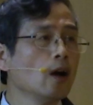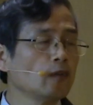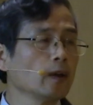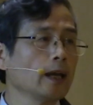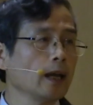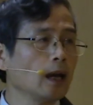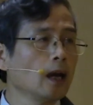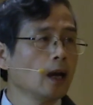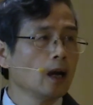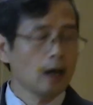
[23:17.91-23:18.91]
for the
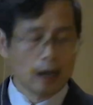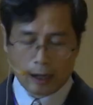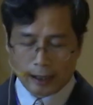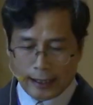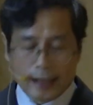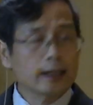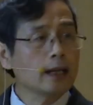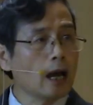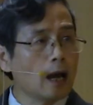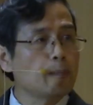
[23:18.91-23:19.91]

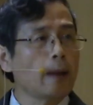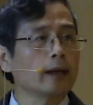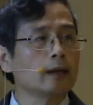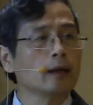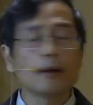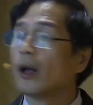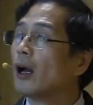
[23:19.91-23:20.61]
getting a better